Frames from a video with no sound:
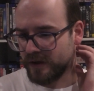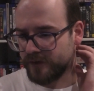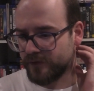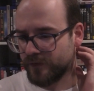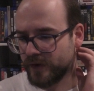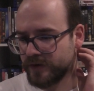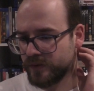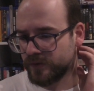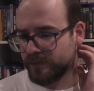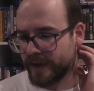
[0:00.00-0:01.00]
I have a friend
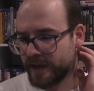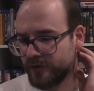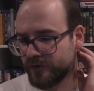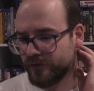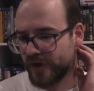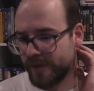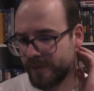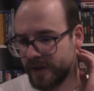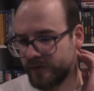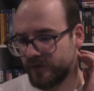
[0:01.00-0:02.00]
who is a manager of
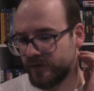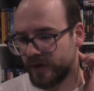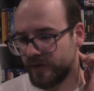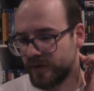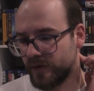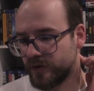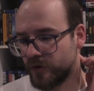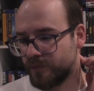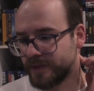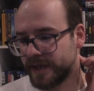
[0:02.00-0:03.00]
JB, and she says there are
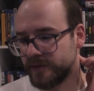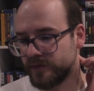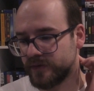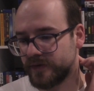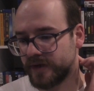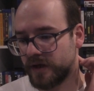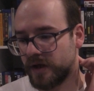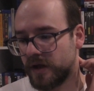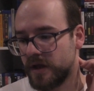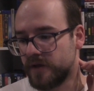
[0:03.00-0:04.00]
no plans on
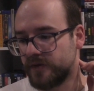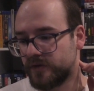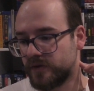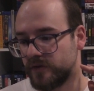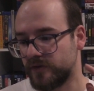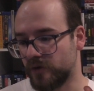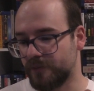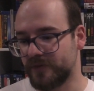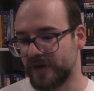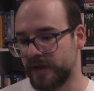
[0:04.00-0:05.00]
to
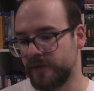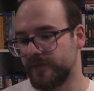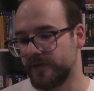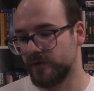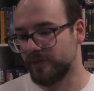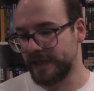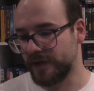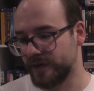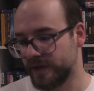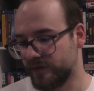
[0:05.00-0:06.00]
stop selling physical
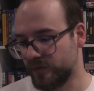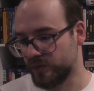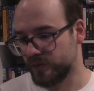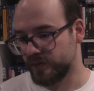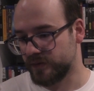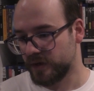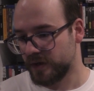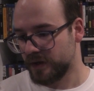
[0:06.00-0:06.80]
media in their stores.